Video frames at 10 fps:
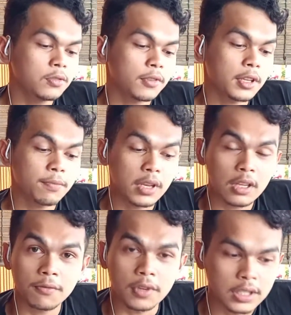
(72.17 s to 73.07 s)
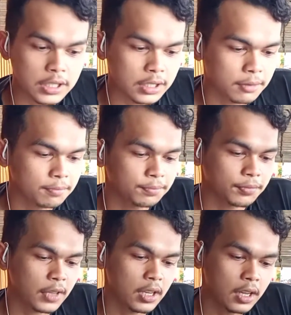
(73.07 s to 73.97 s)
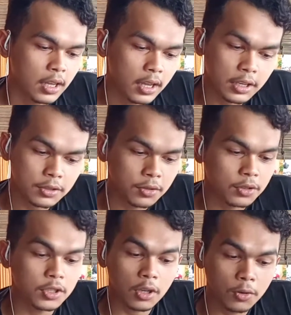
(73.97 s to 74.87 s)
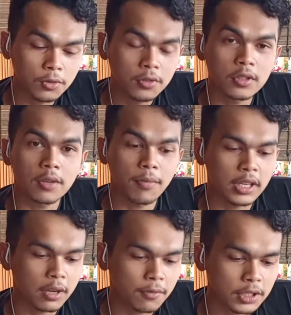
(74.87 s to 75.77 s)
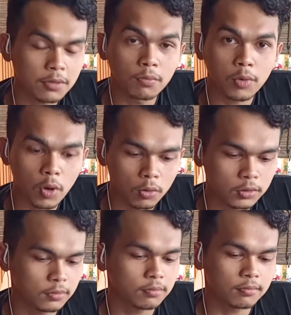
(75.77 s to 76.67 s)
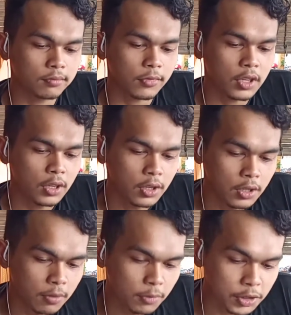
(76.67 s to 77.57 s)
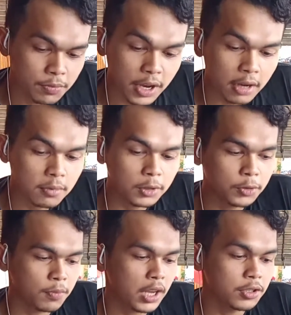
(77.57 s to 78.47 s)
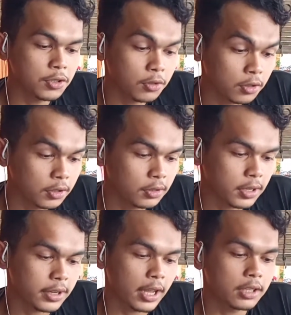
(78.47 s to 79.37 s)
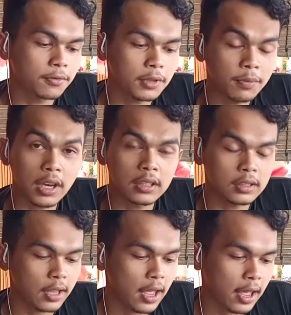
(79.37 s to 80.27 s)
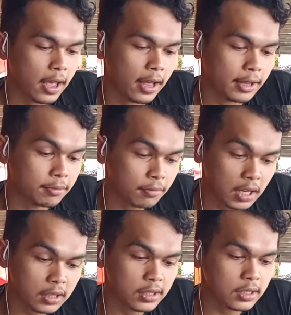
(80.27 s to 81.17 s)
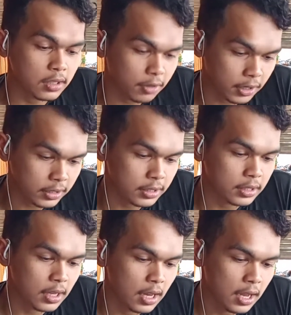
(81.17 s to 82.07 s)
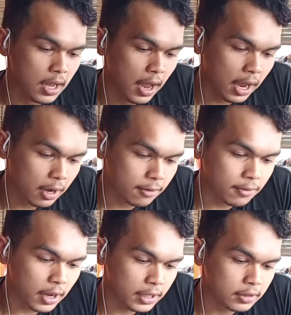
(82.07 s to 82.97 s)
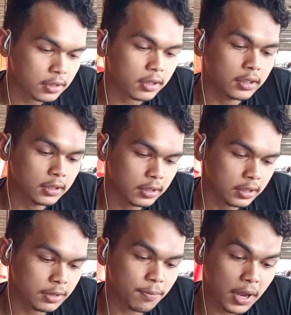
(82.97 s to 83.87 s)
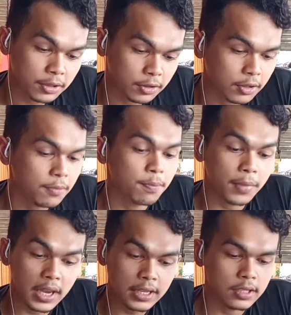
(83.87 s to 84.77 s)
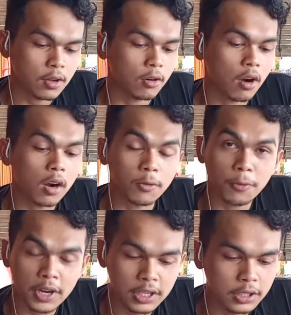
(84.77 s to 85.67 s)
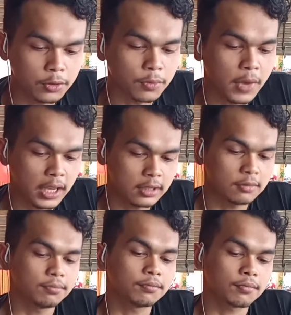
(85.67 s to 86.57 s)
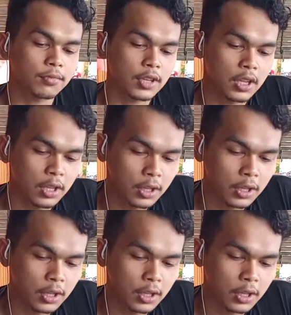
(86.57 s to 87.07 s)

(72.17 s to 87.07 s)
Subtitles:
Way to cultivate betta fish is to choose a betta fish brood. You must be able to make sure that the female and male series have entered the mature phase or are ready to mate.